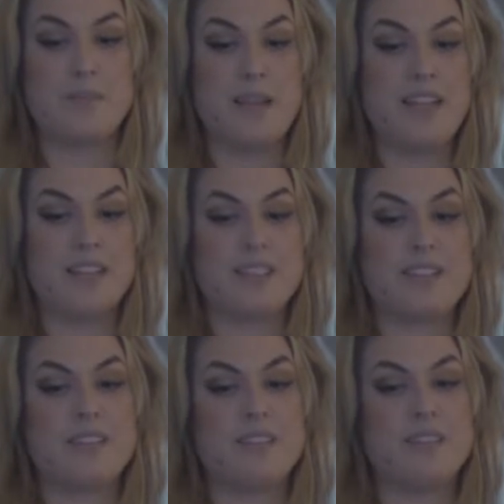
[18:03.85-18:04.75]

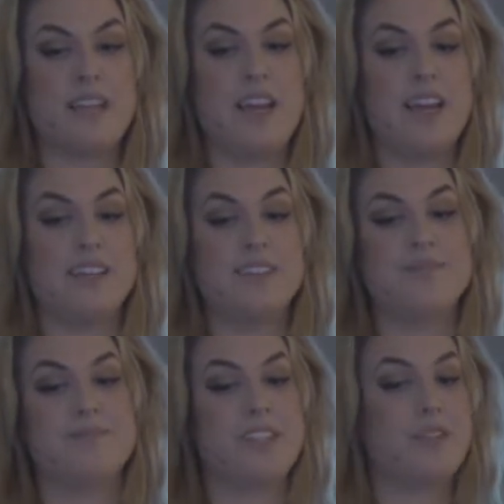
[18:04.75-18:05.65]
space and
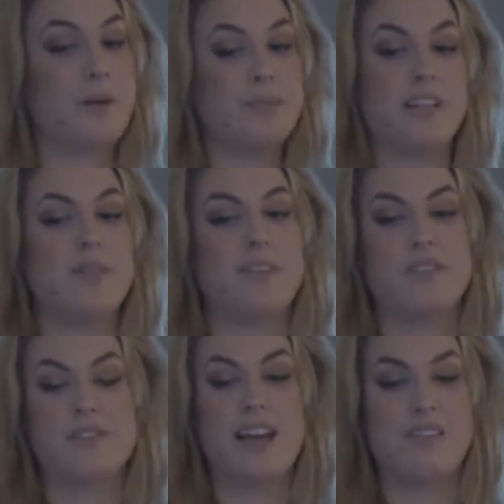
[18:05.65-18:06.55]
interrupting it with
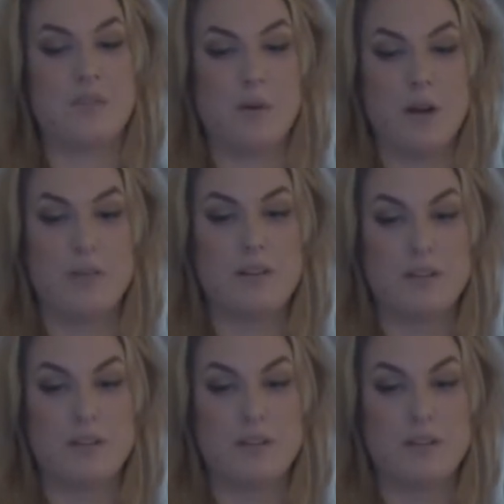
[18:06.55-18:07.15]
a flat form,